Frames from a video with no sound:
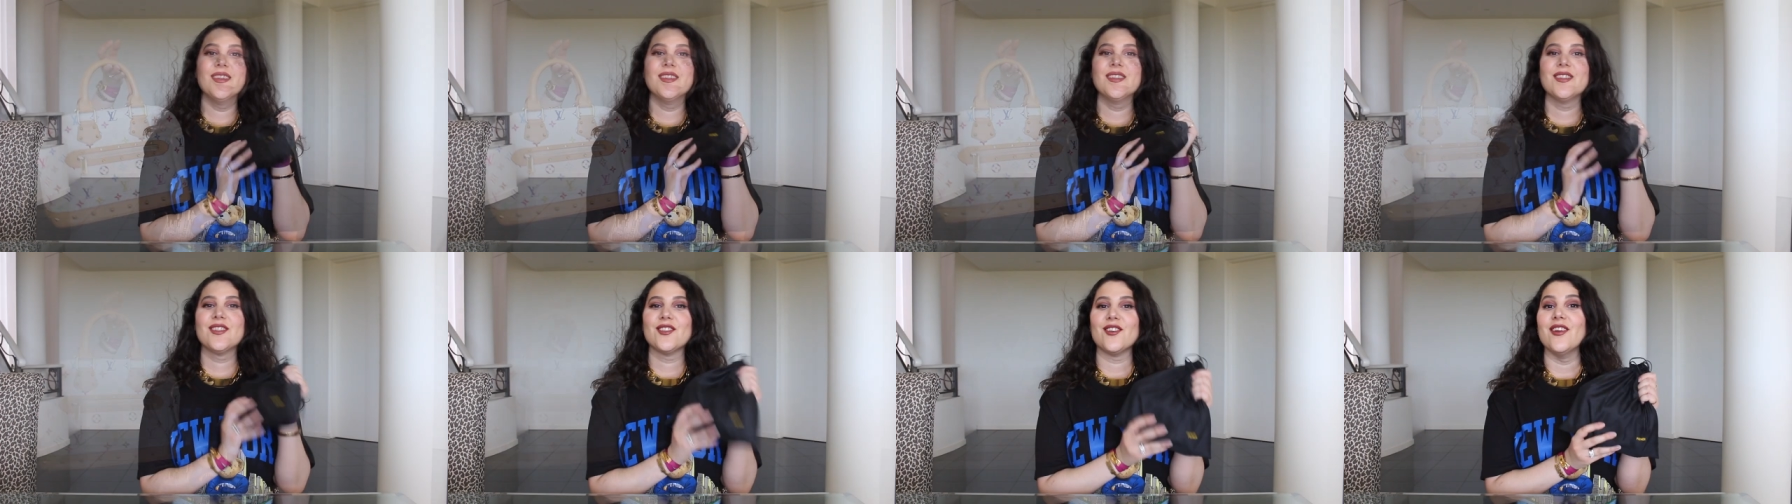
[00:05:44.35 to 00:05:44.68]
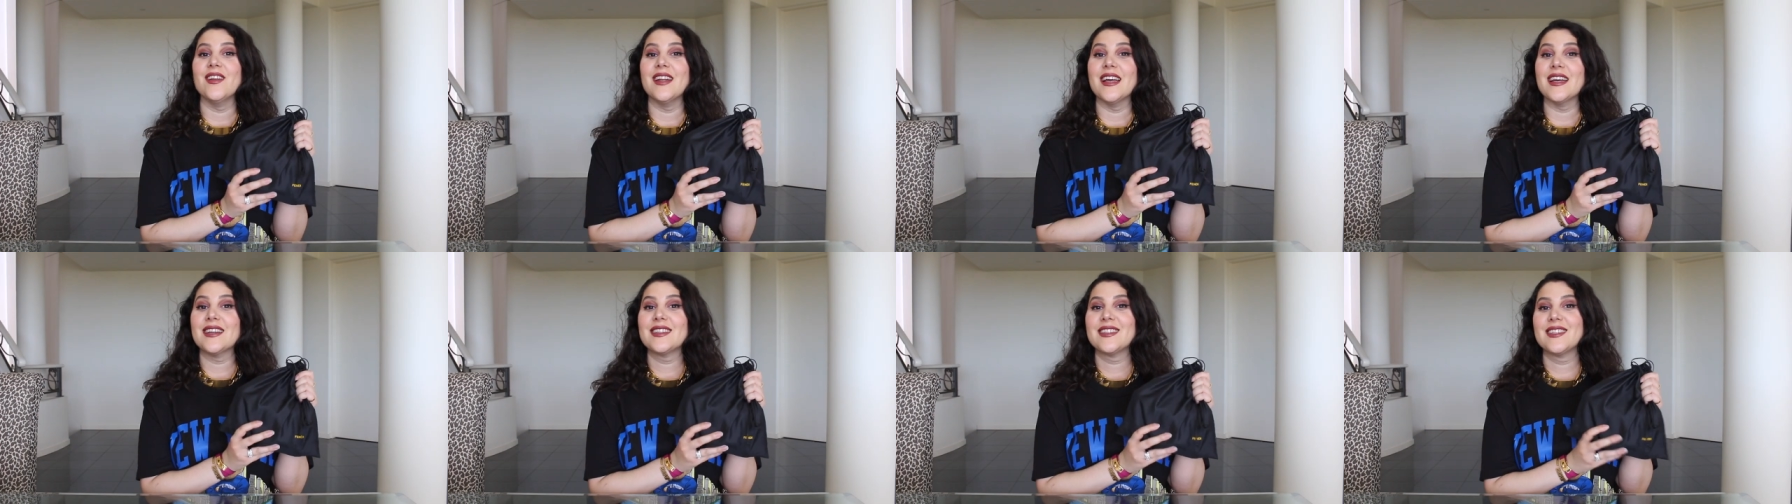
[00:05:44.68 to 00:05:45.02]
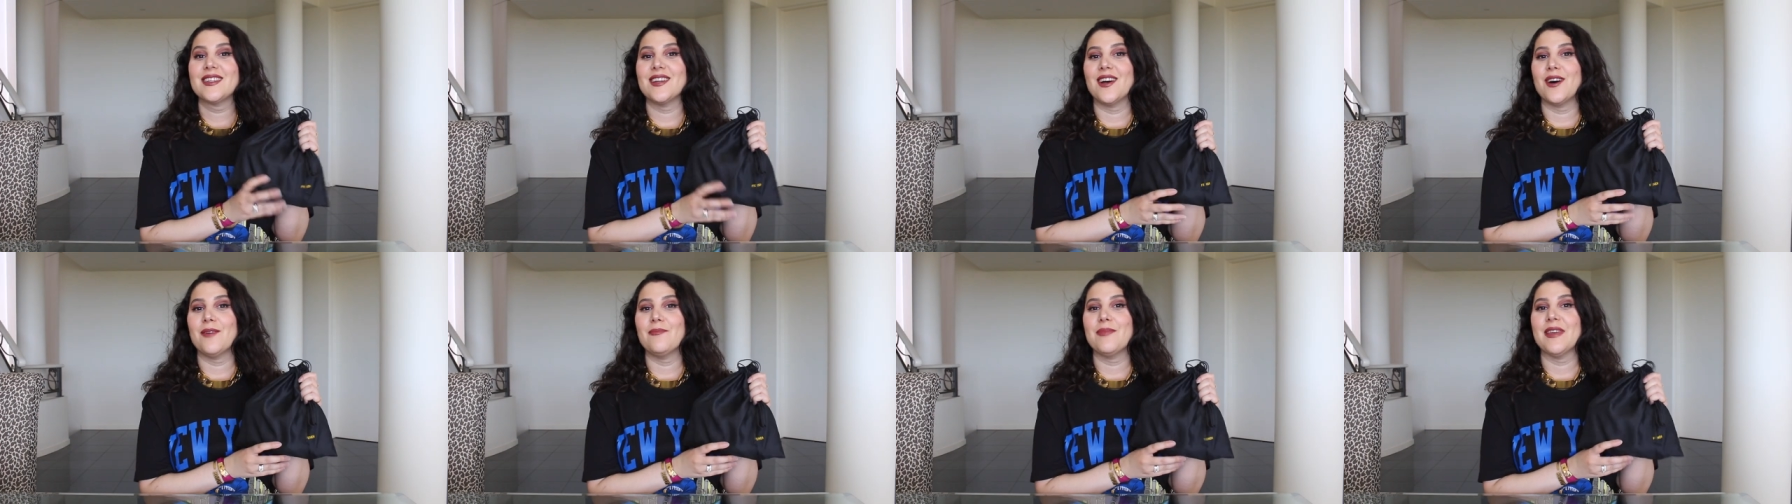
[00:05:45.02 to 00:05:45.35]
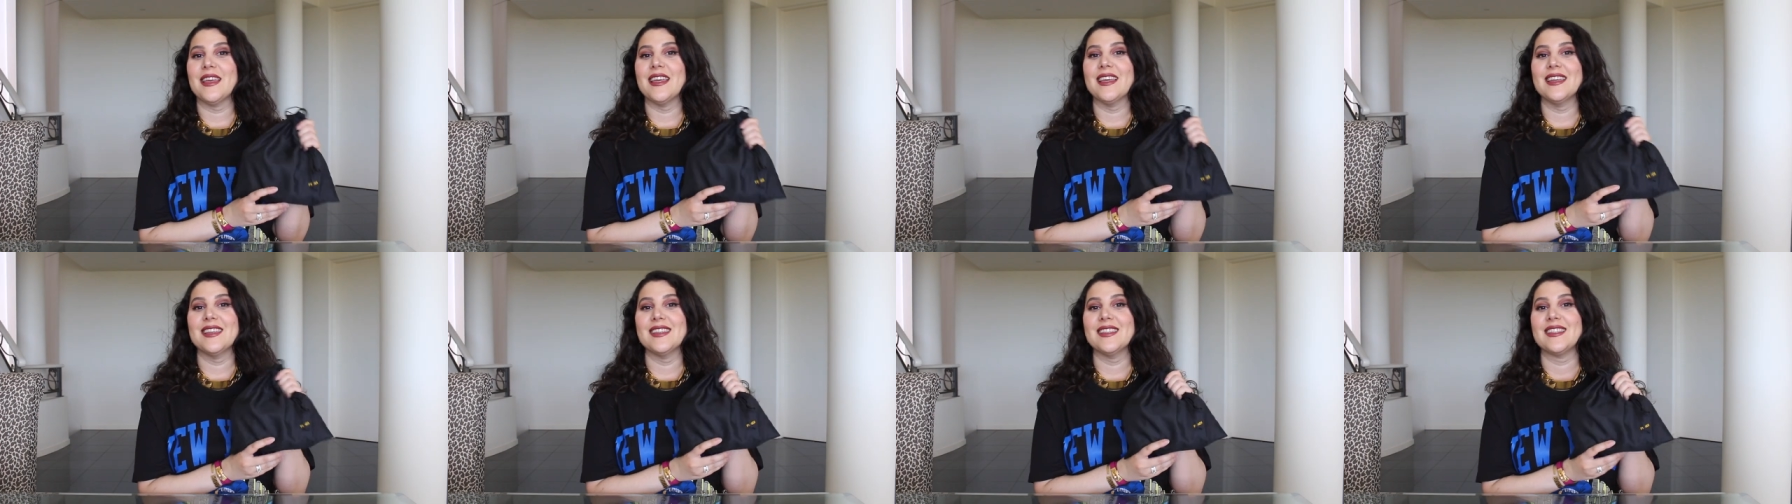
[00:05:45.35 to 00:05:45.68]
So next up
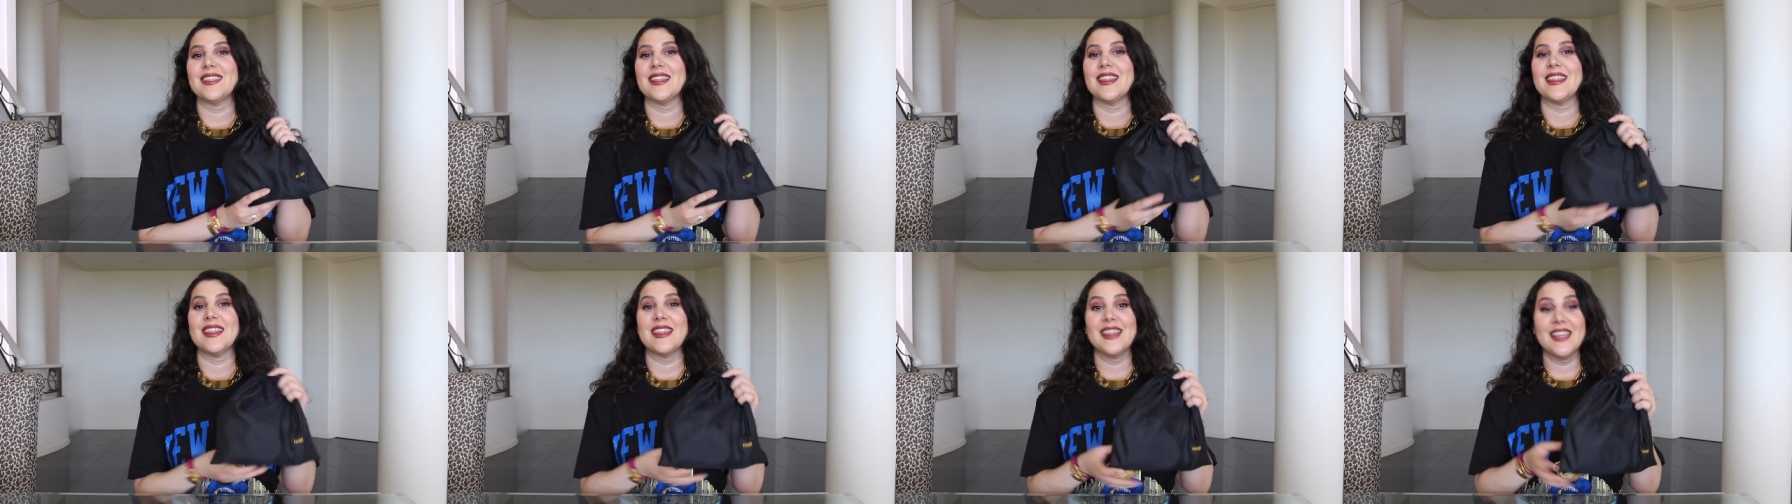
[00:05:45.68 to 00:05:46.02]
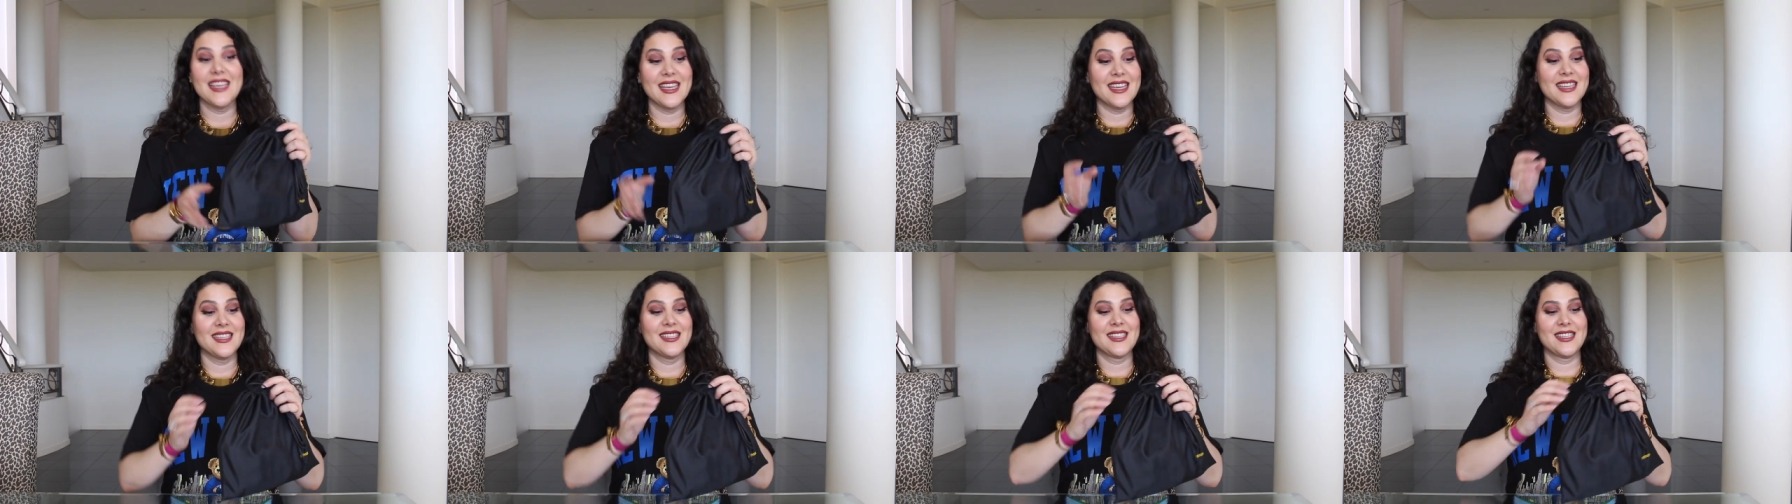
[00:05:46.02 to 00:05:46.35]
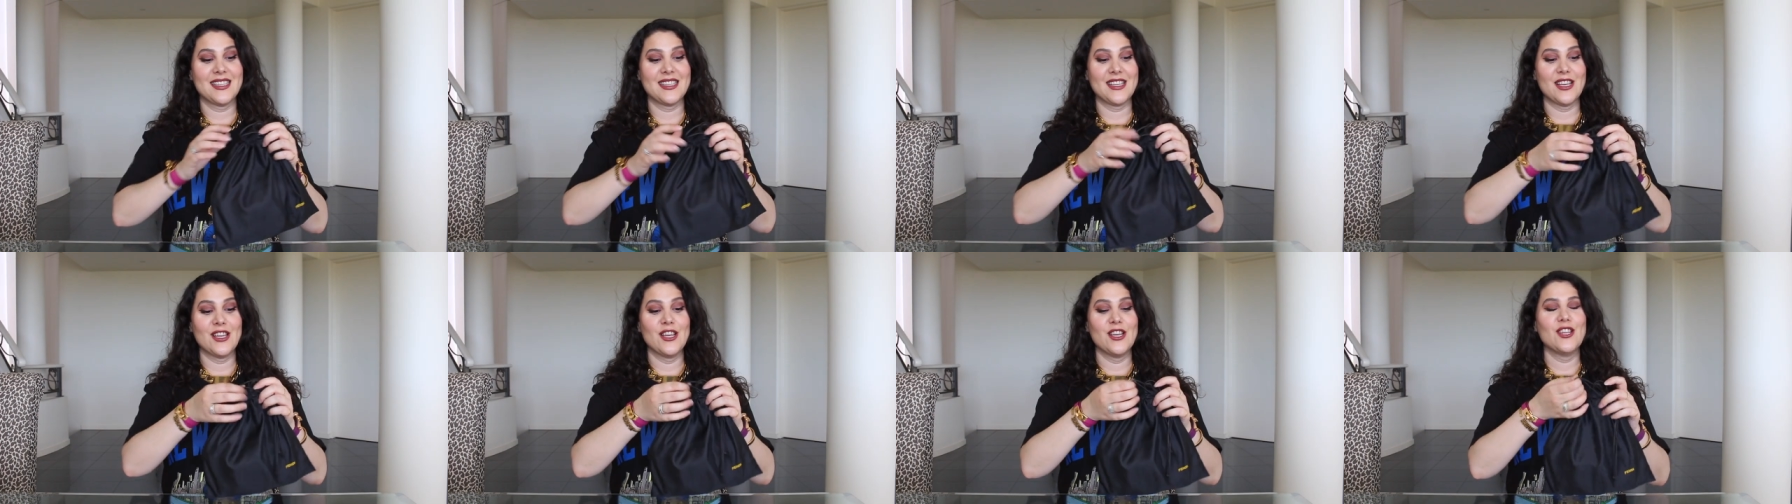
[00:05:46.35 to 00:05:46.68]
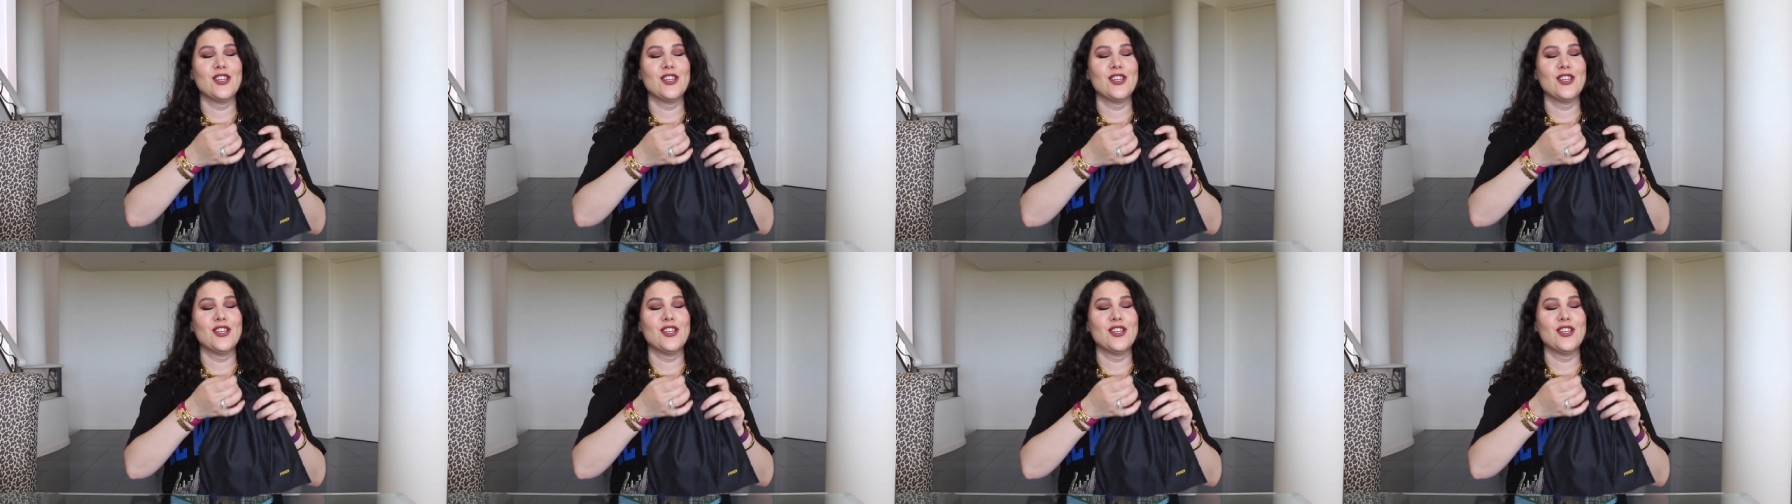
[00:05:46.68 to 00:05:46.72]
is this